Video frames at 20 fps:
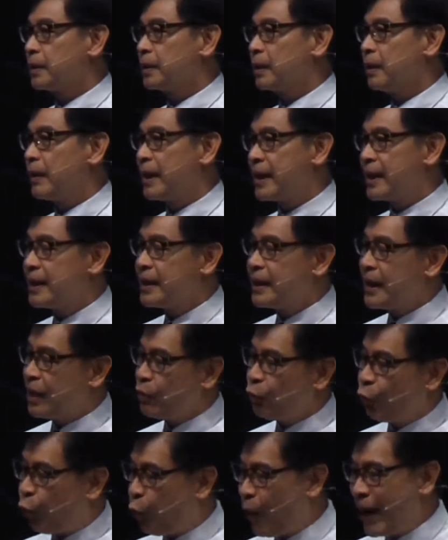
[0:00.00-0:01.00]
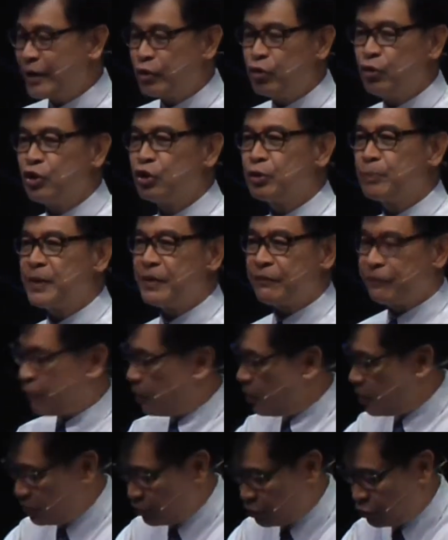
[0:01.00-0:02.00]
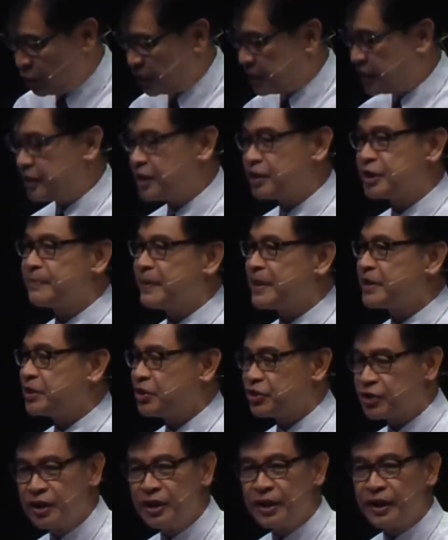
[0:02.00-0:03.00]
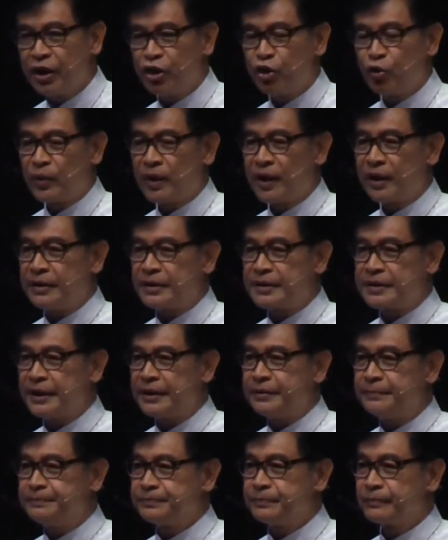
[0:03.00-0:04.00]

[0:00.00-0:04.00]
All right? And why do you need to pray for? You will hear this message, and you will understand.